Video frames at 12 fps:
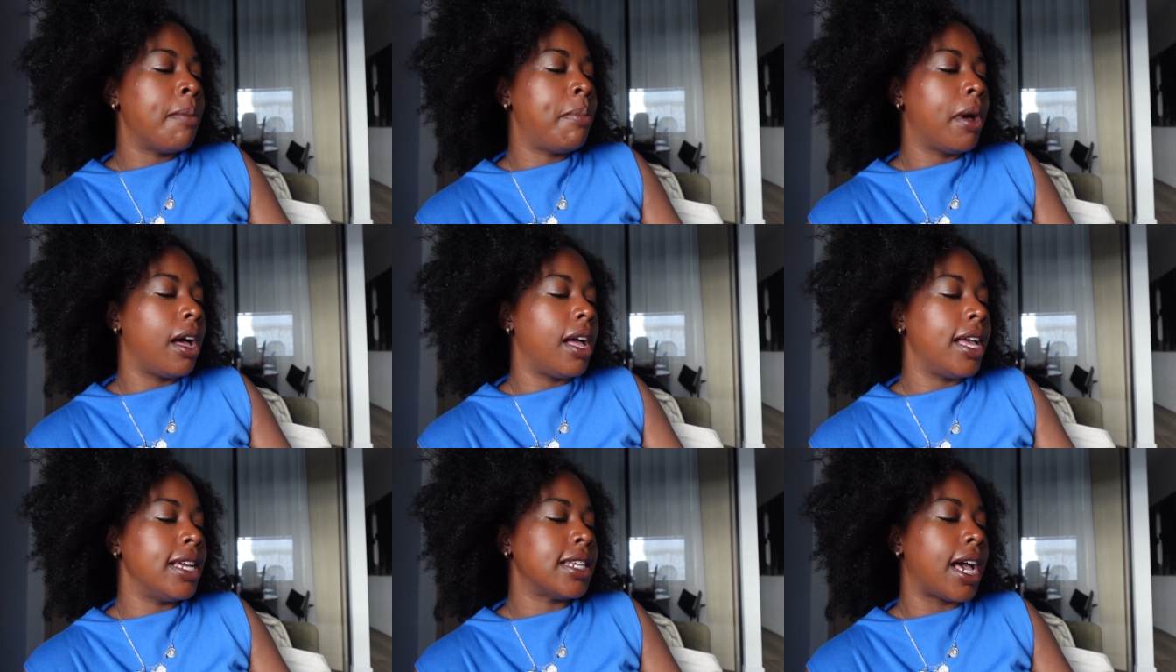
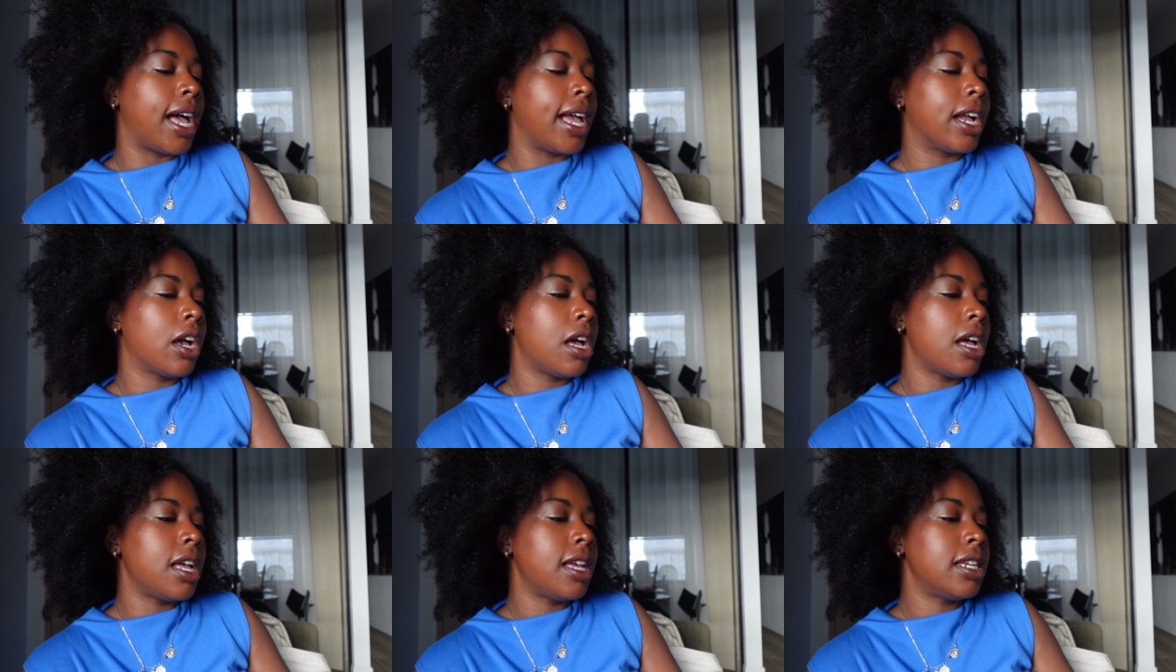But I
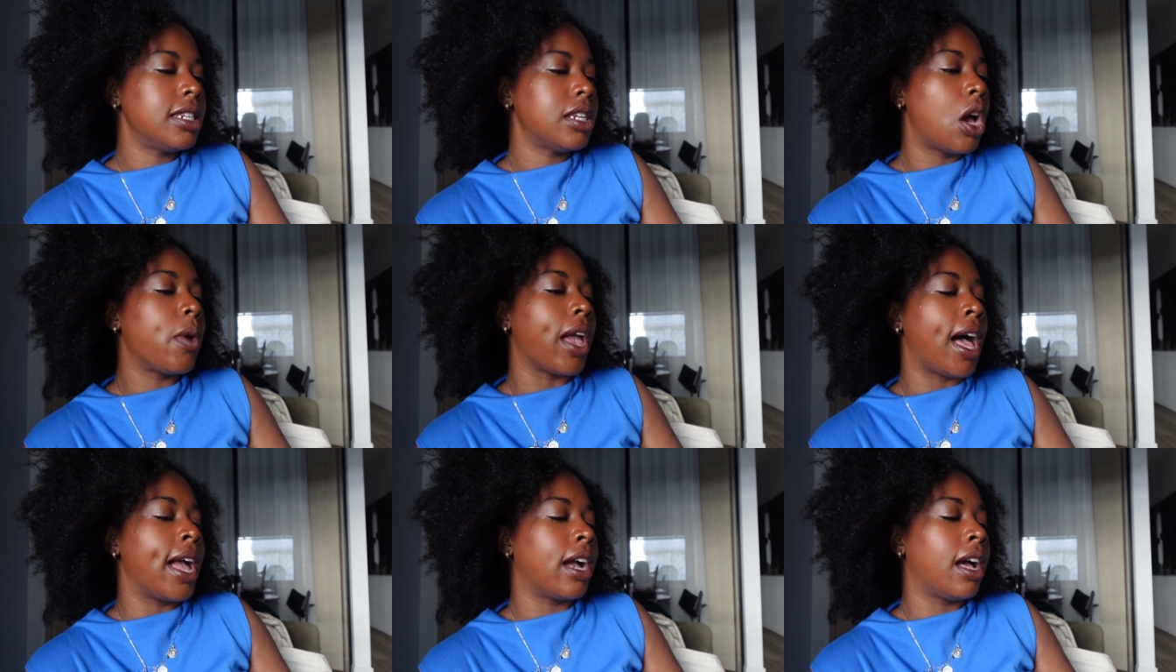
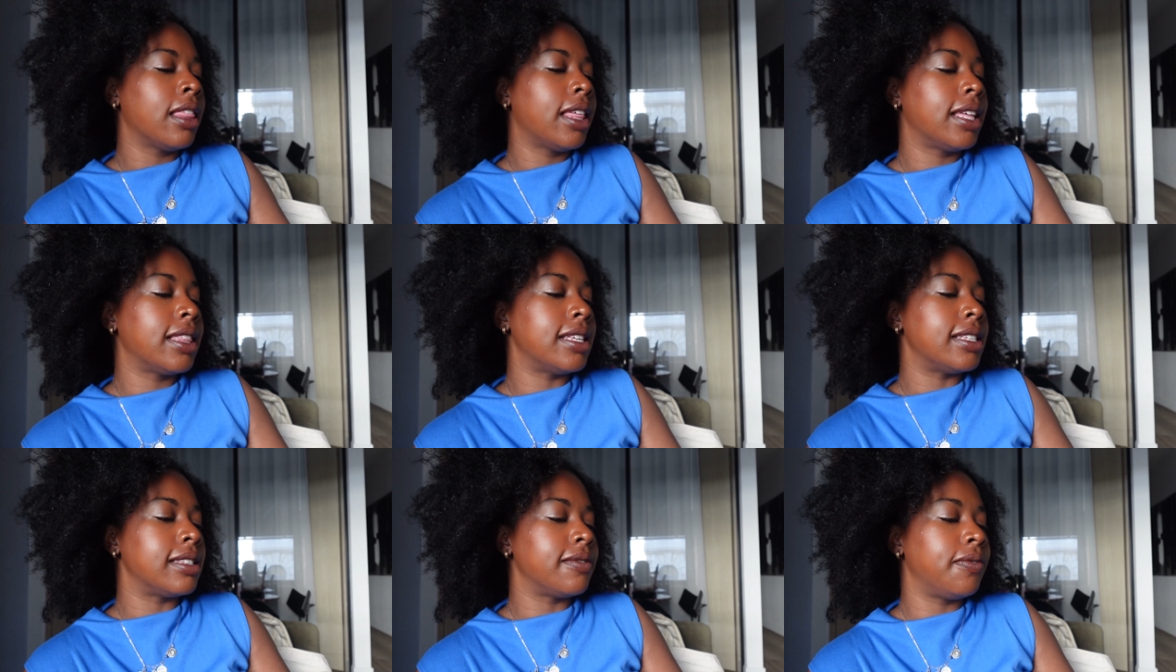got like
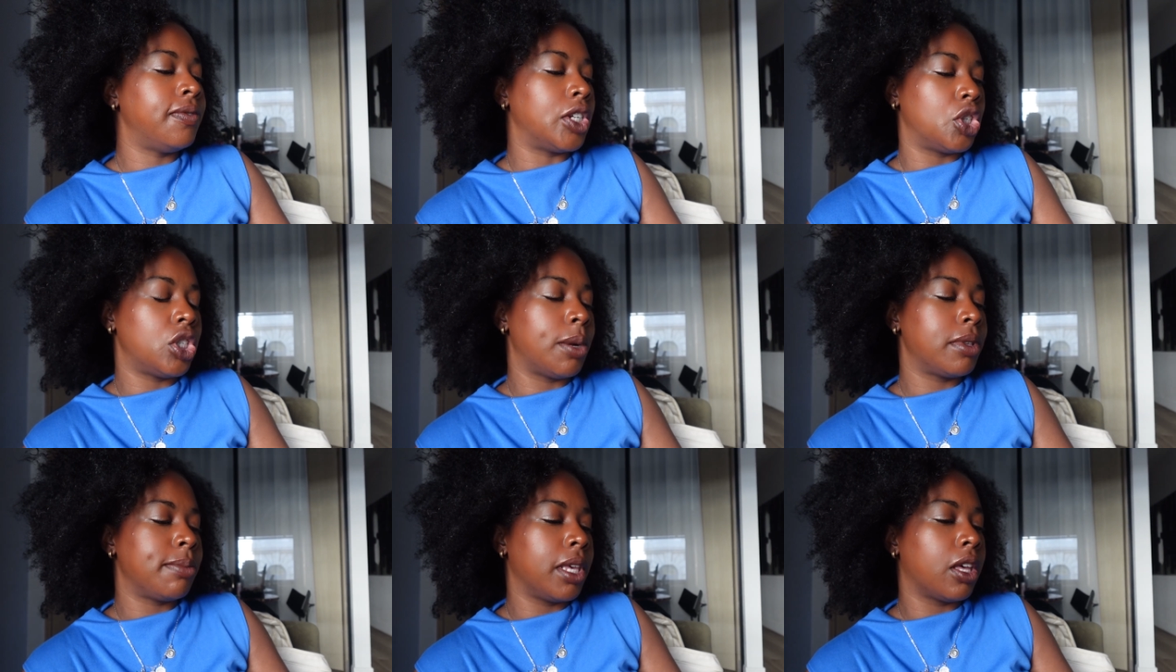this fish and
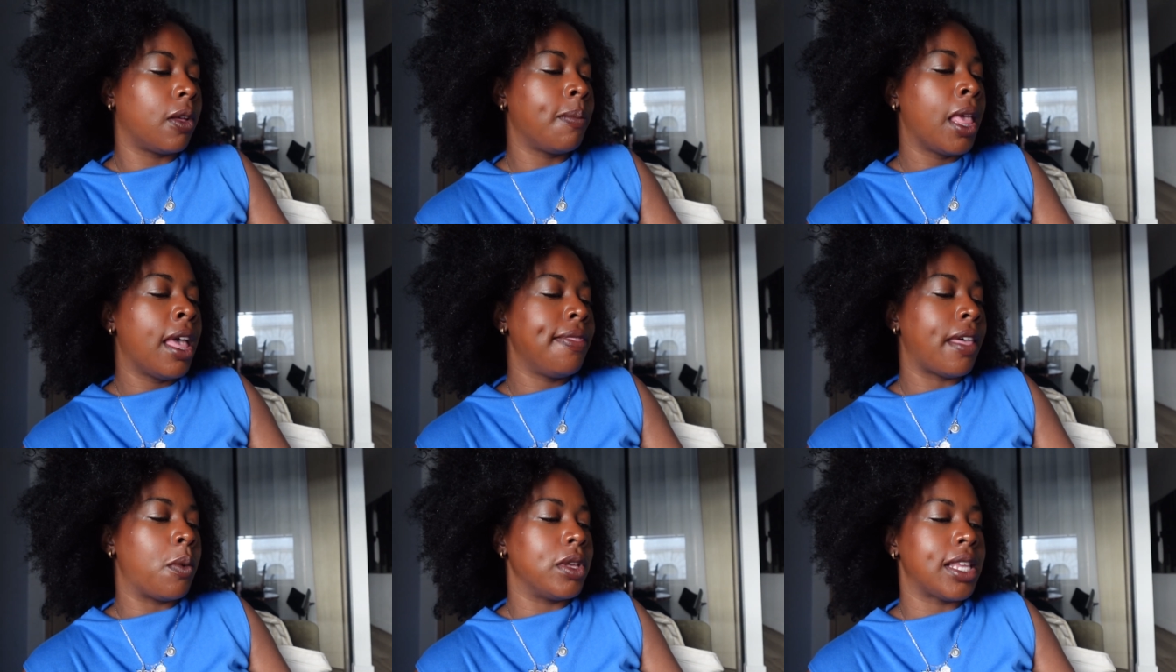chips meal
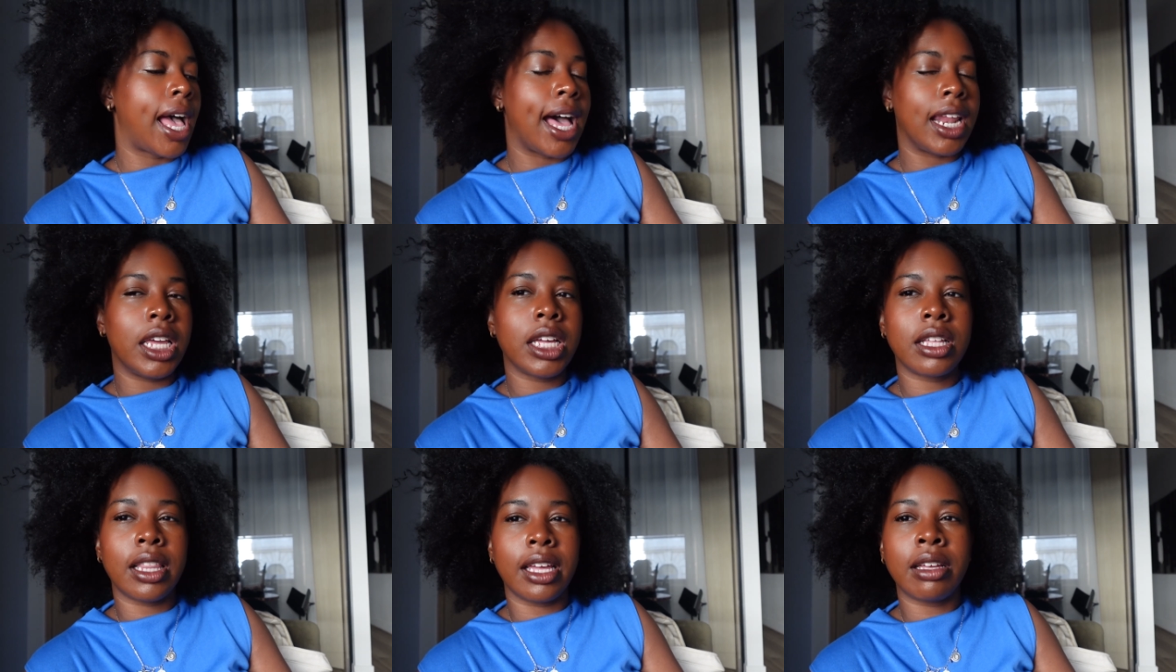that was
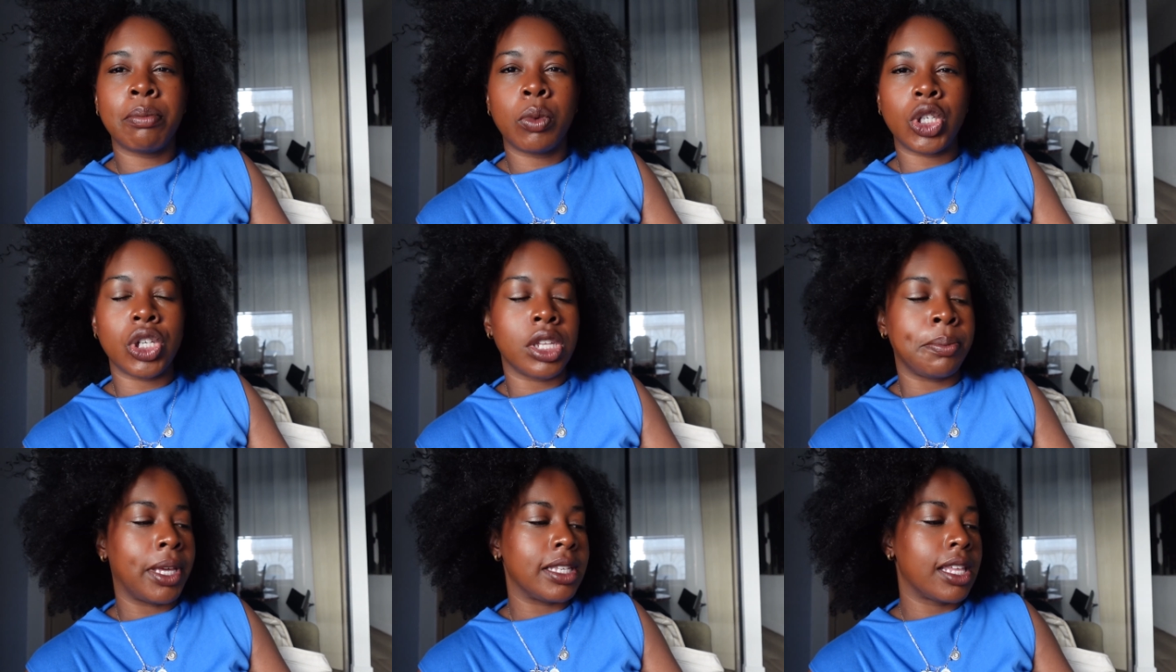haddock, like which is
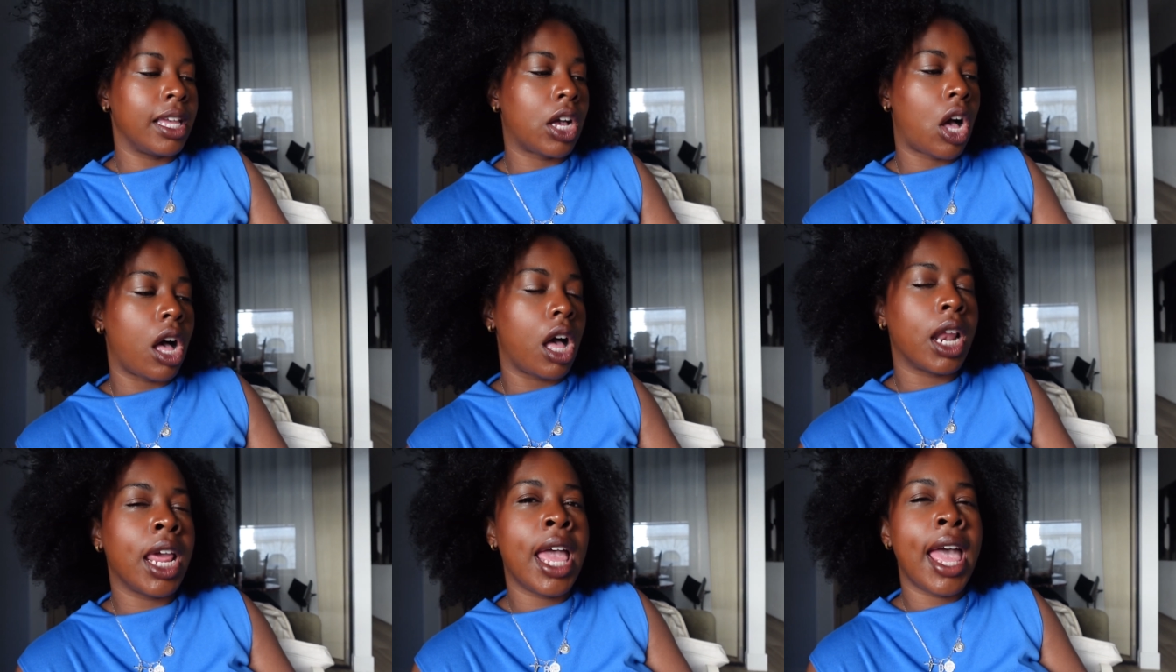basically a
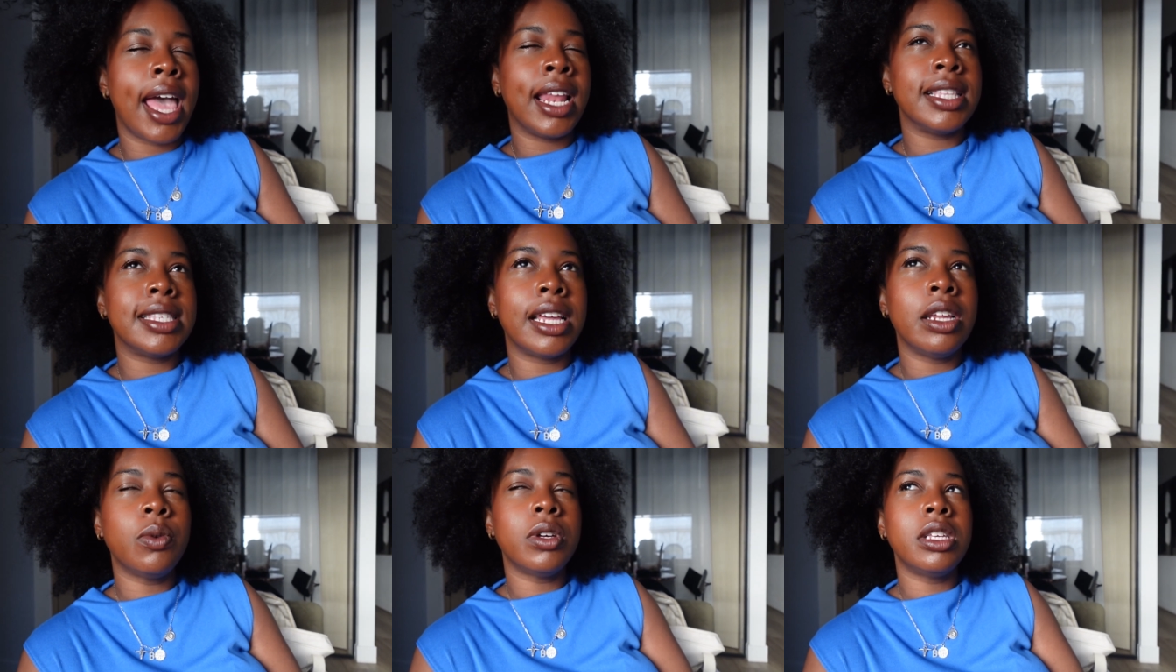cod, and it said
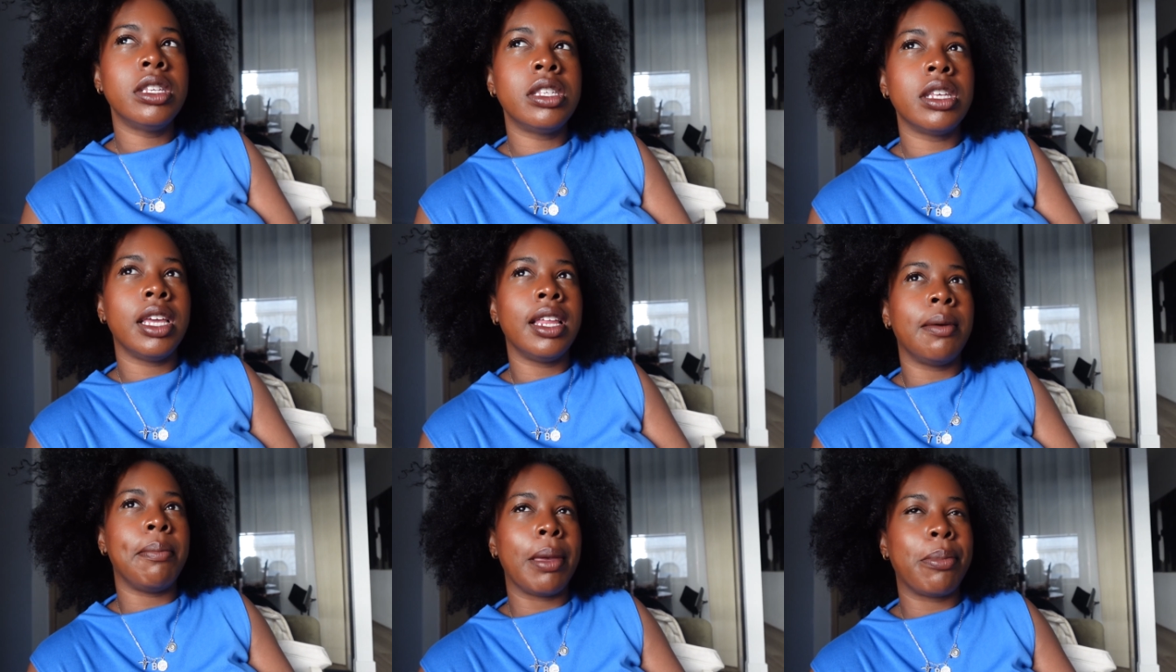it was in
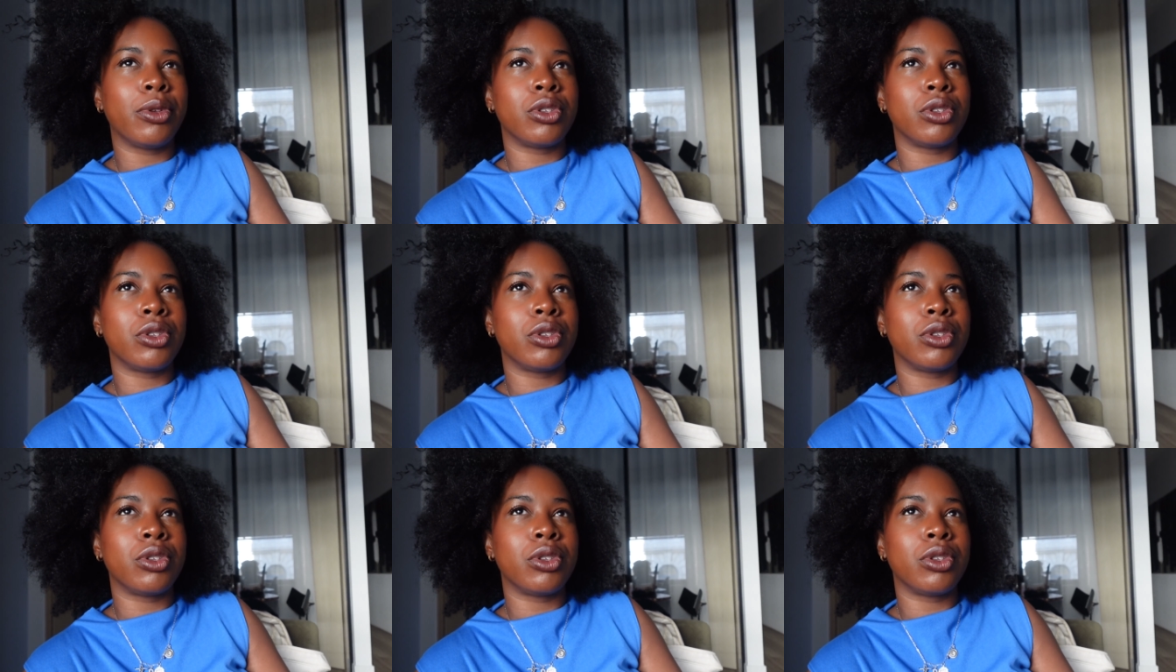a maple